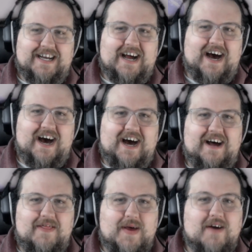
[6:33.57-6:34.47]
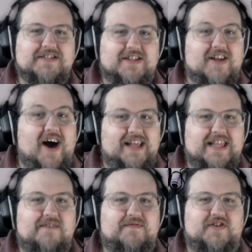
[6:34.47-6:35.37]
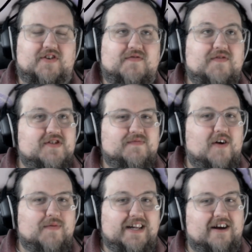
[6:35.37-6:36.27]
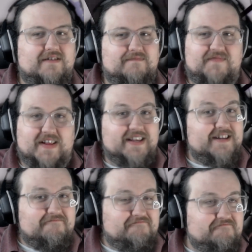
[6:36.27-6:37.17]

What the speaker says: There is a lot left to do. First of all, we need our villain.